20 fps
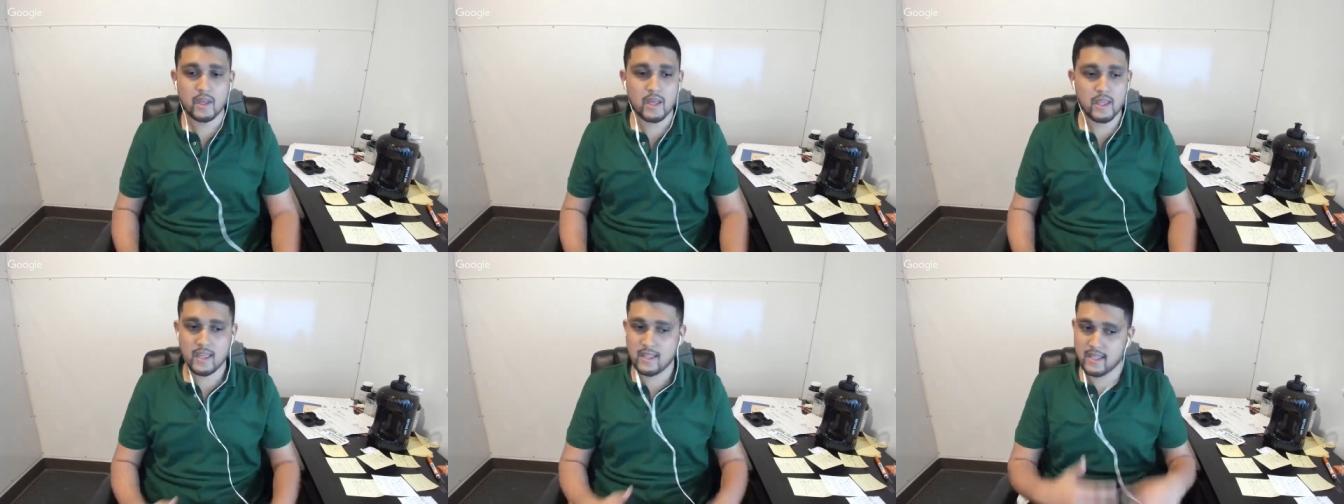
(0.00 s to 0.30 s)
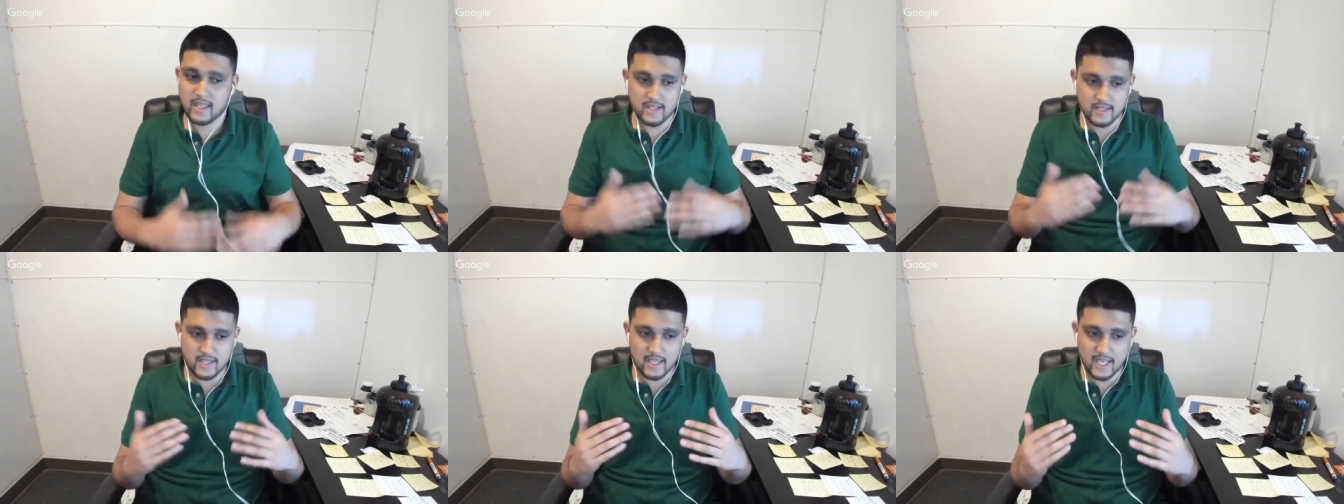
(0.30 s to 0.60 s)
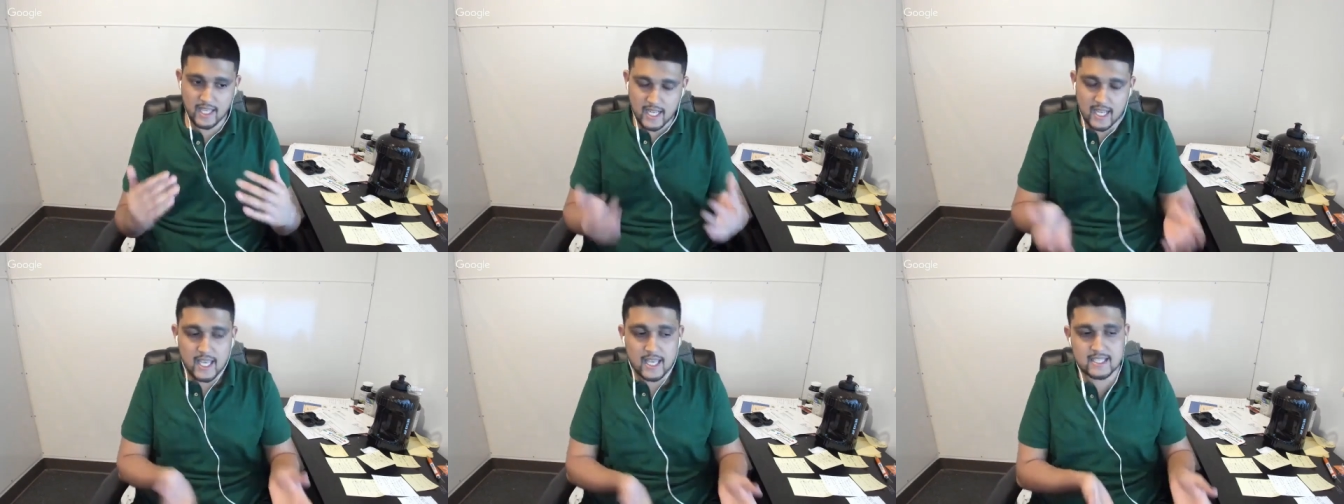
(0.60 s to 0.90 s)
It,
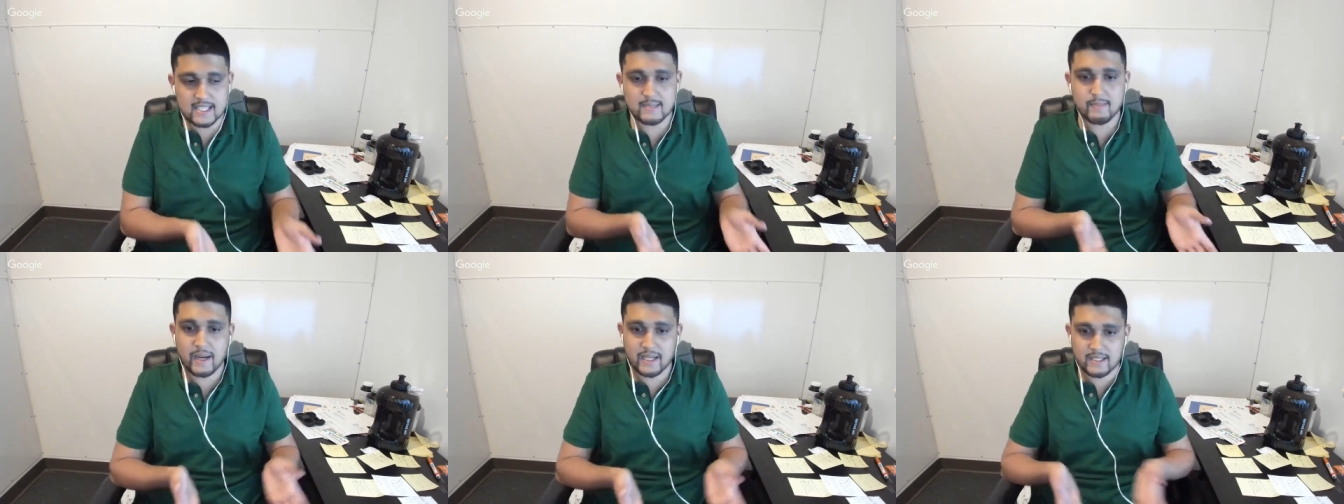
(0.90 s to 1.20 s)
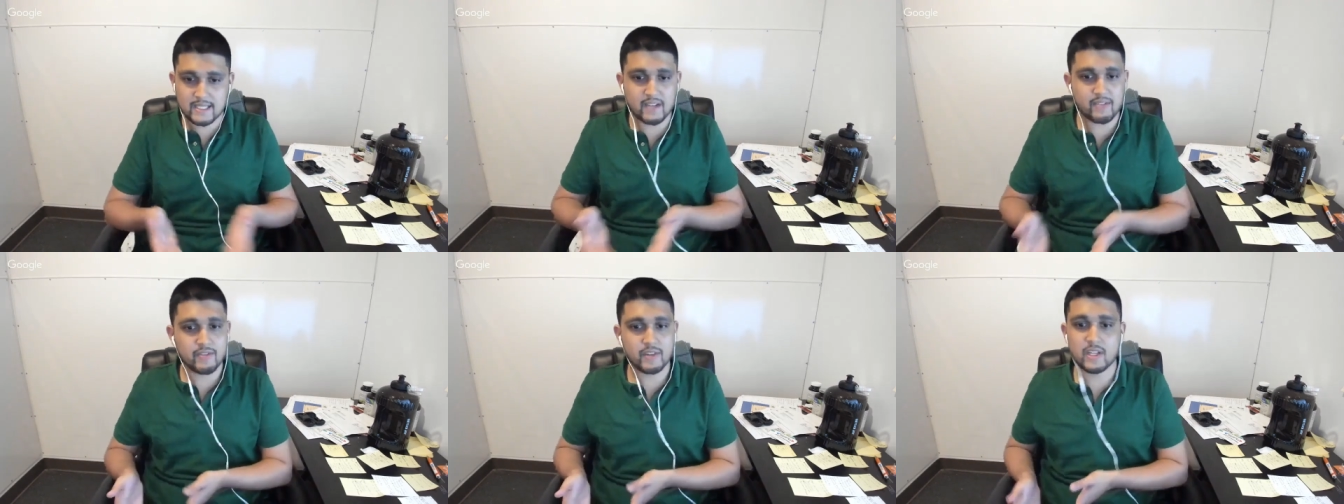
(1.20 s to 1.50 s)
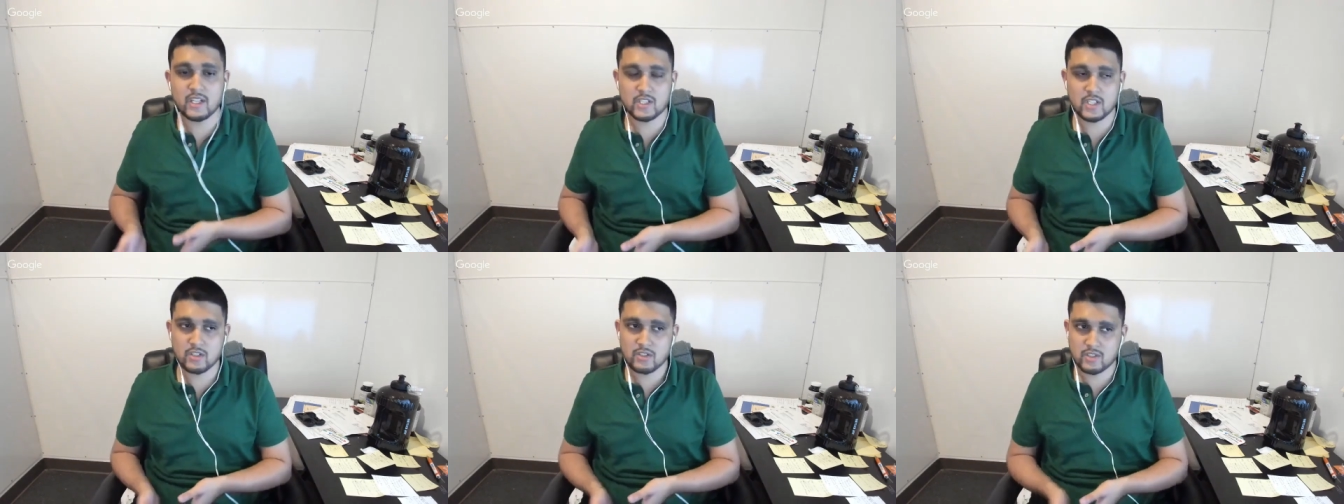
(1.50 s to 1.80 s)
it is by
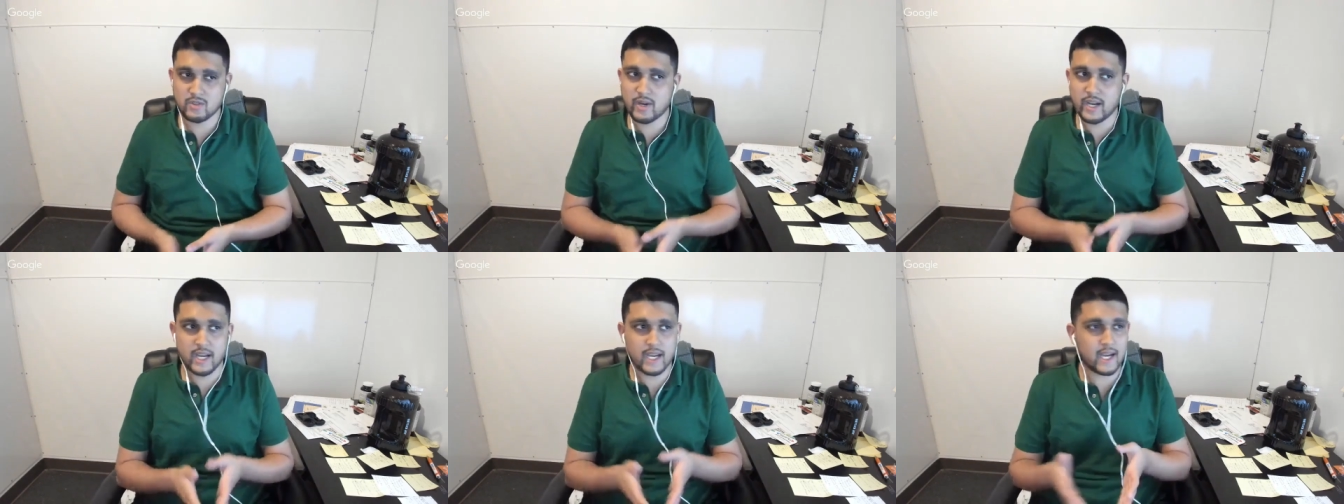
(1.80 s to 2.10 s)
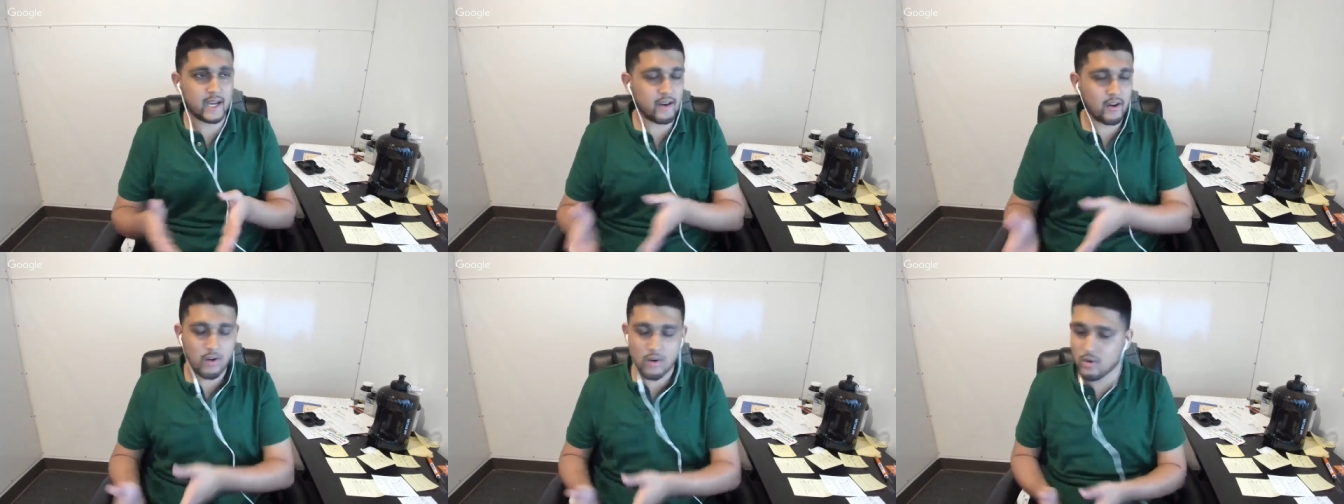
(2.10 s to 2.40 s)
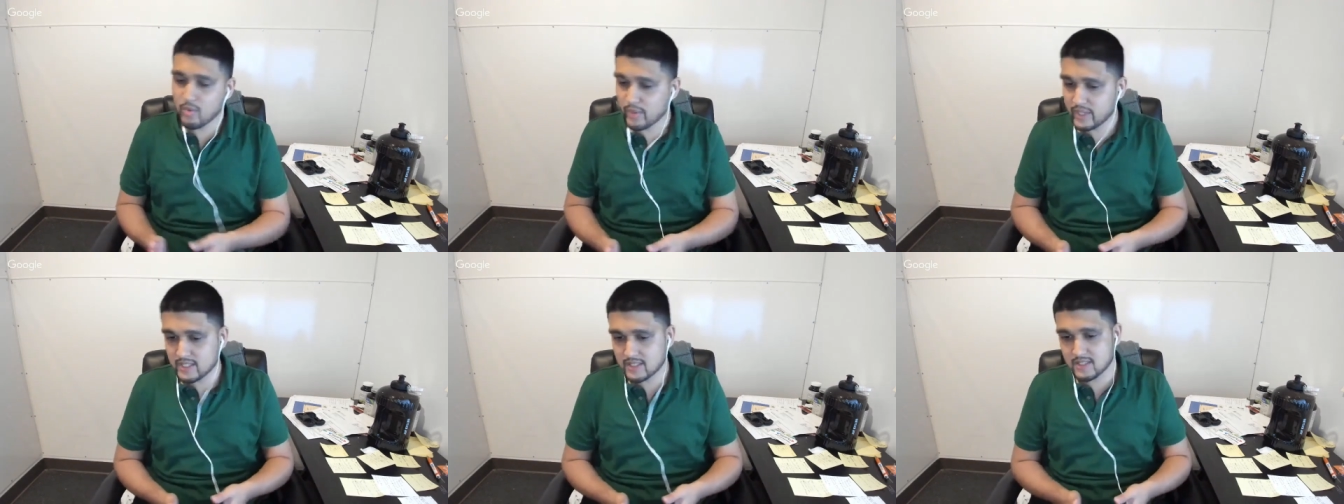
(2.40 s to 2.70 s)
definition. So I, I
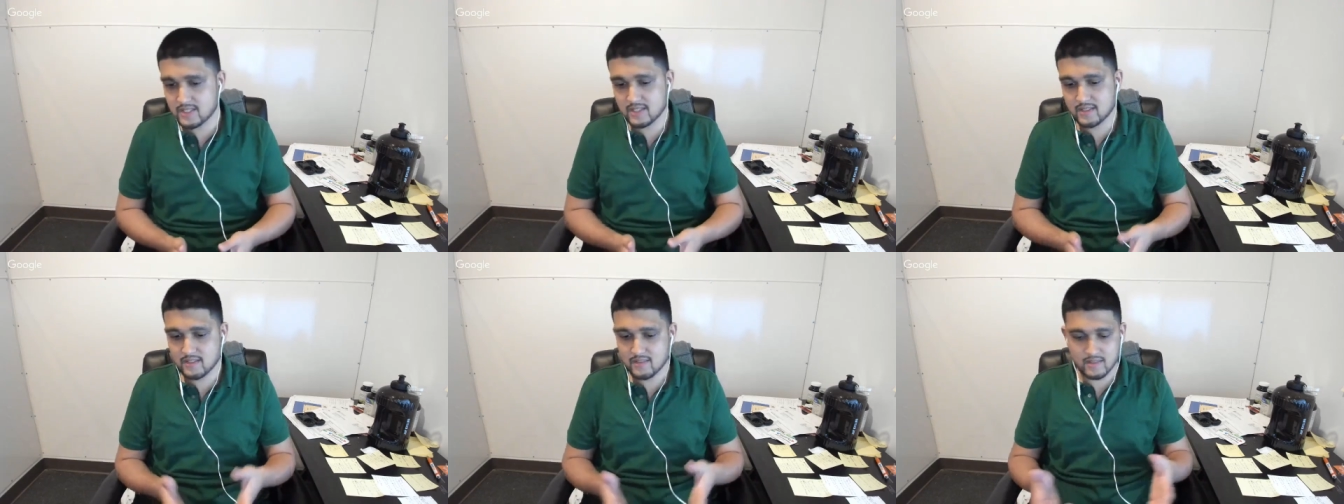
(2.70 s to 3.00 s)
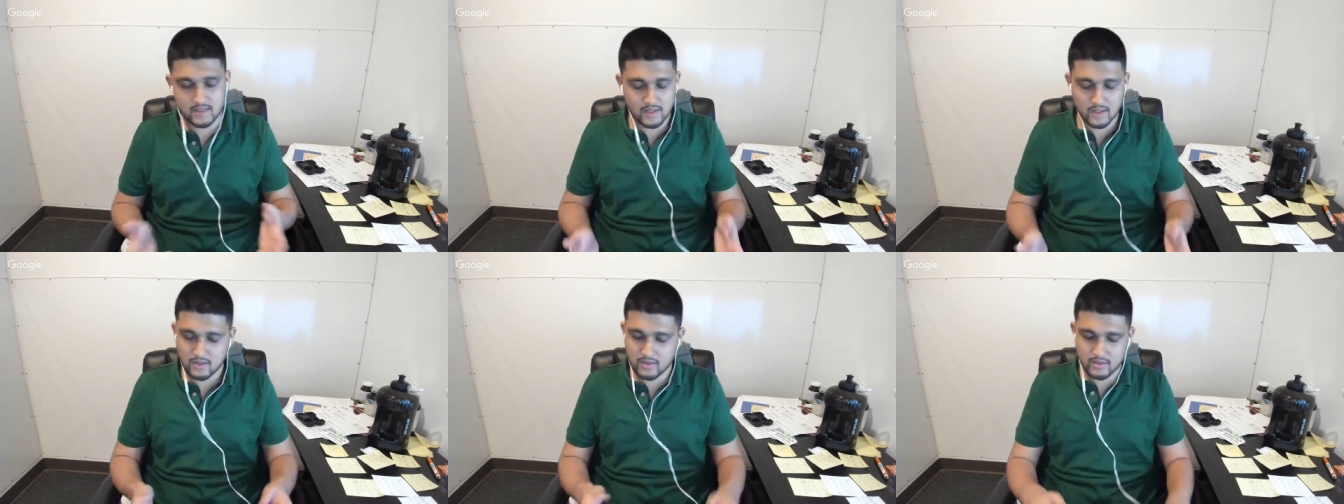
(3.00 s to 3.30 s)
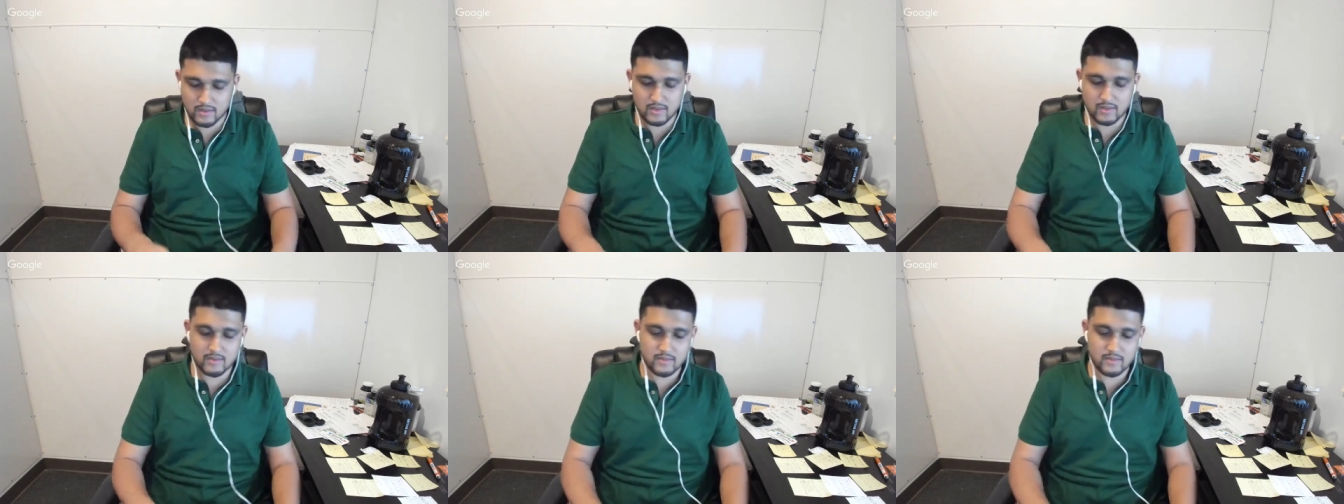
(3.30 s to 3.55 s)
always, you know,